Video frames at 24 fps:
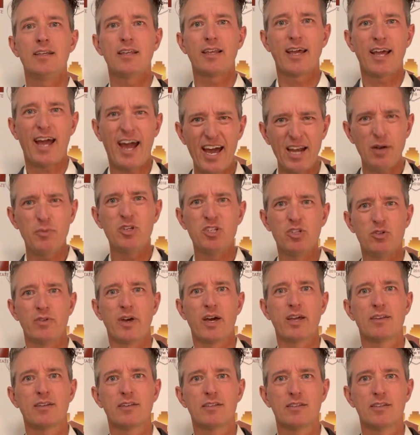How do we do
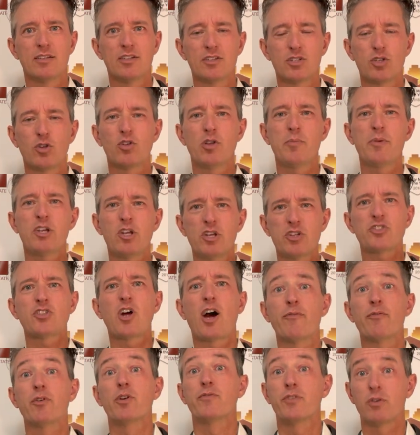that? So let me just
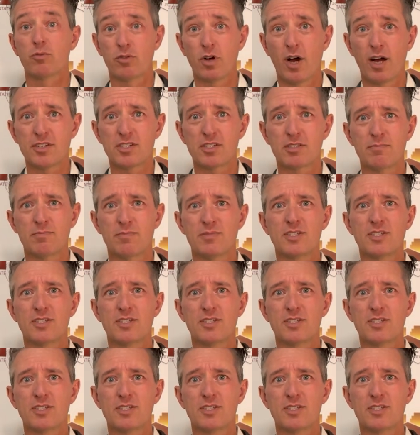offer a few thoughts,